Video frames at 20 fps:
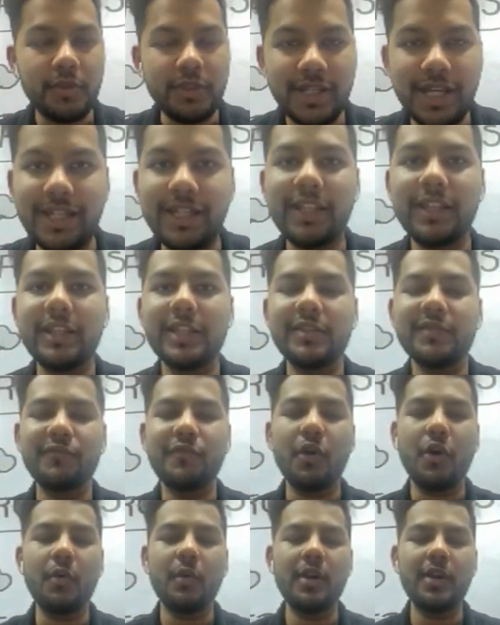taking this
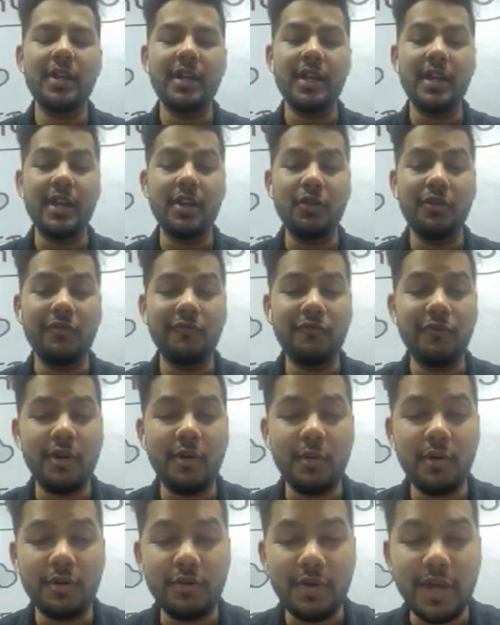forward, and I look
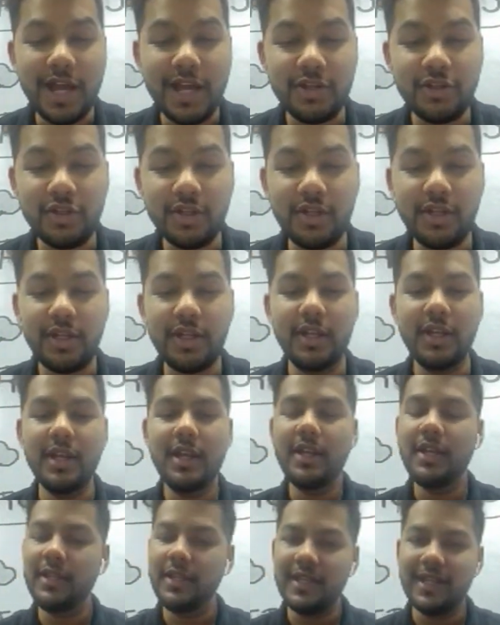forward to actually
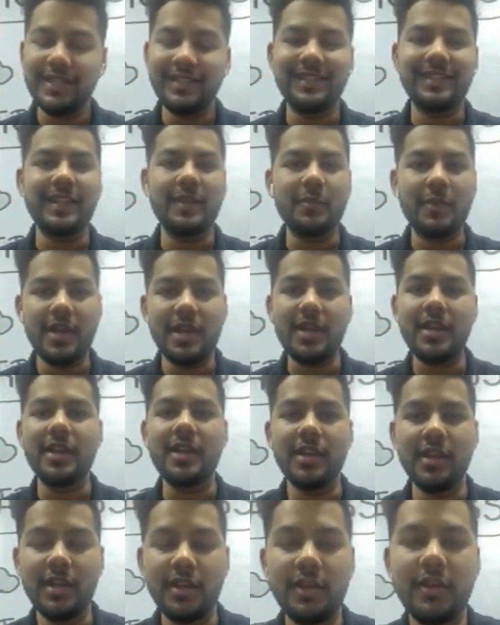get
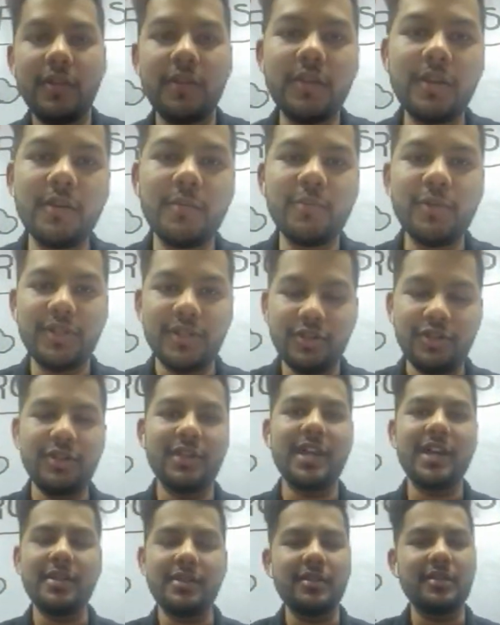ZPAE the
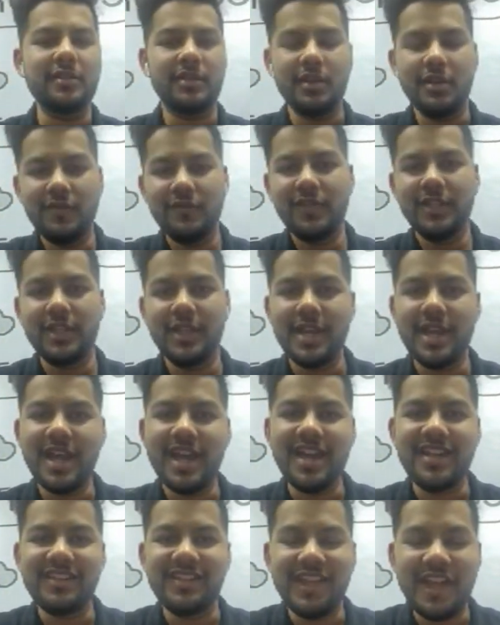position that it deserves.
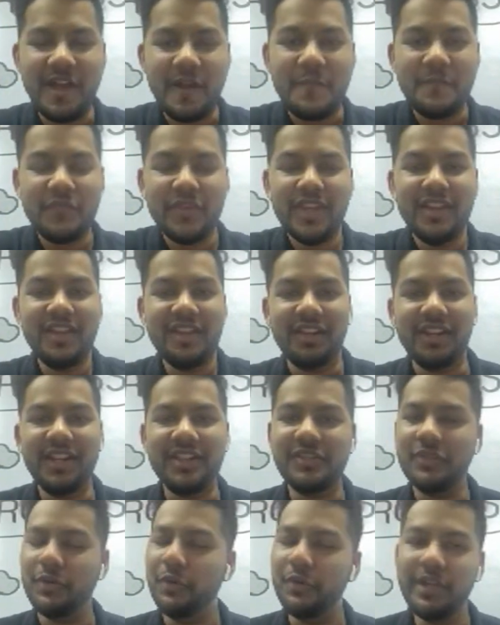And yeah,
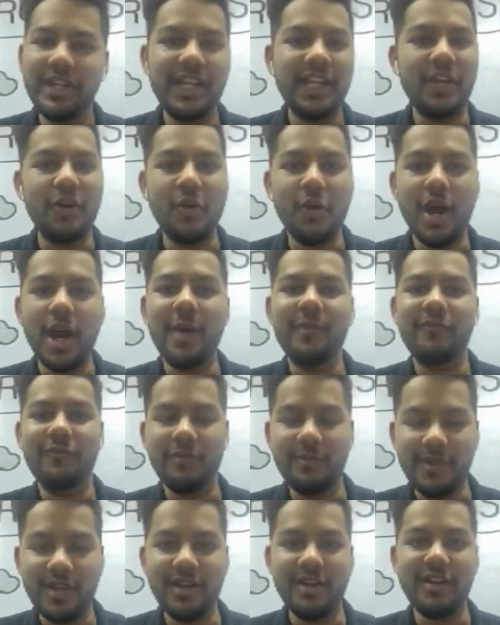let's only go up
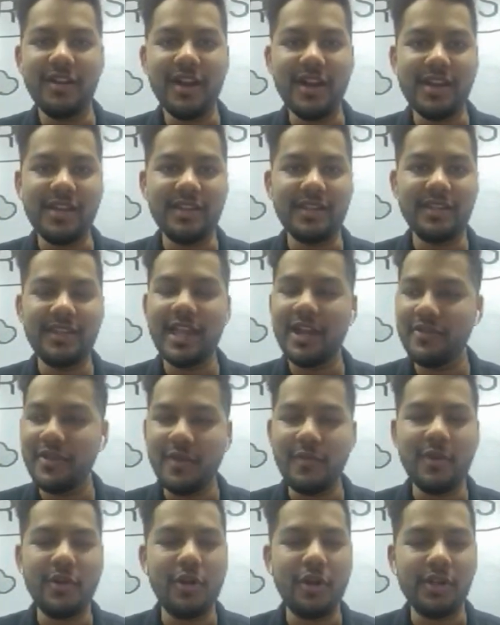from here, guys. Now
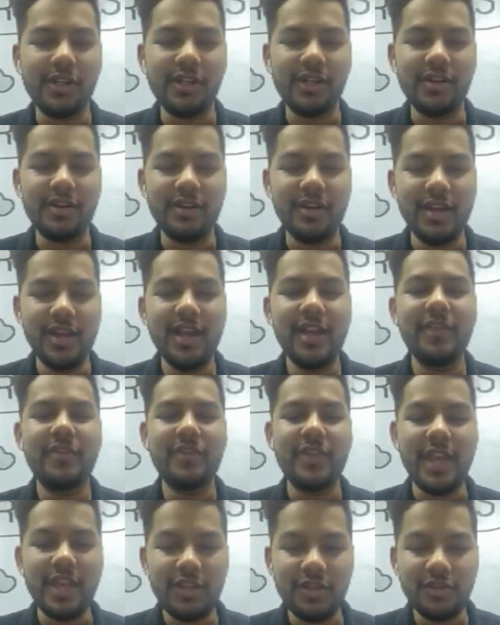that we're all clear,
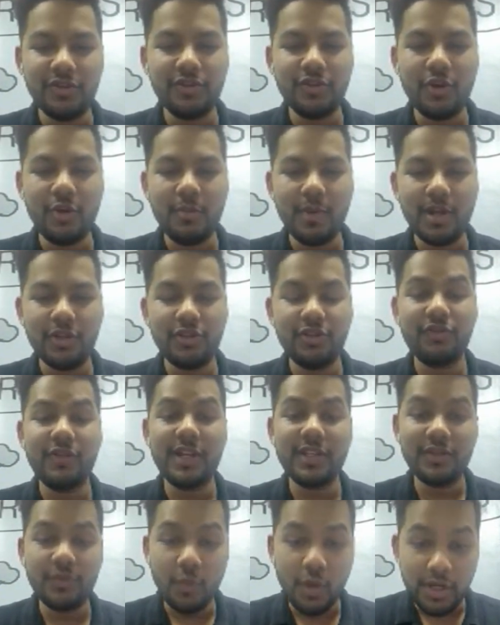thank you so much.
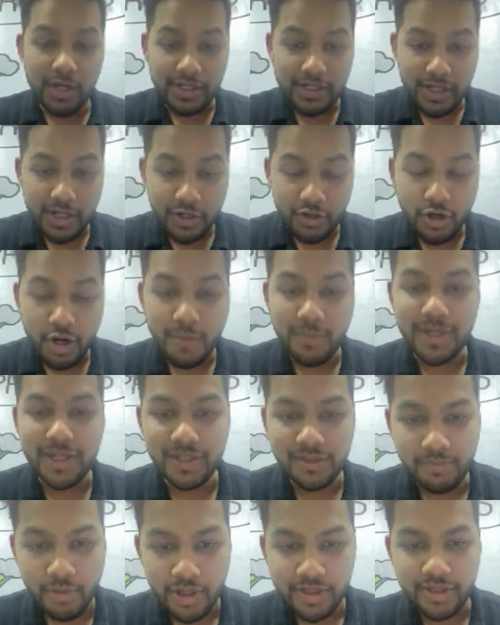Trust Wallet airdrop
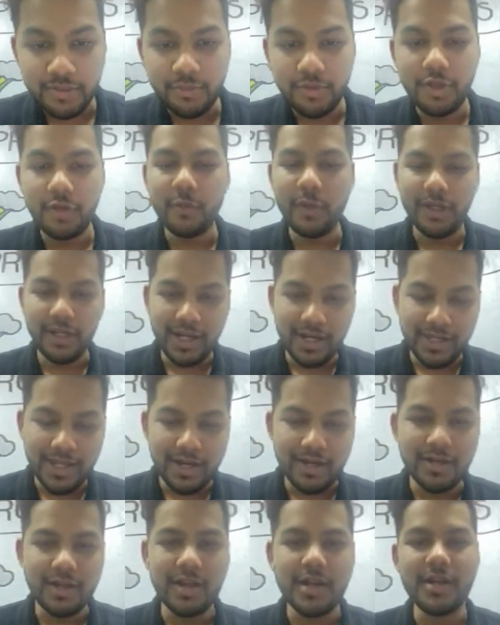is possible. We'll get
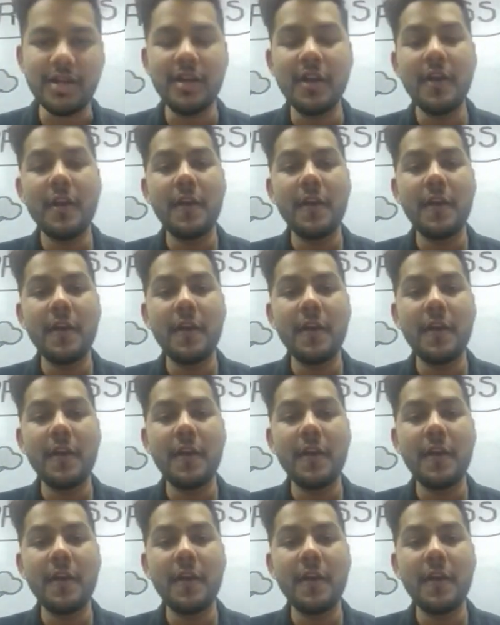that done.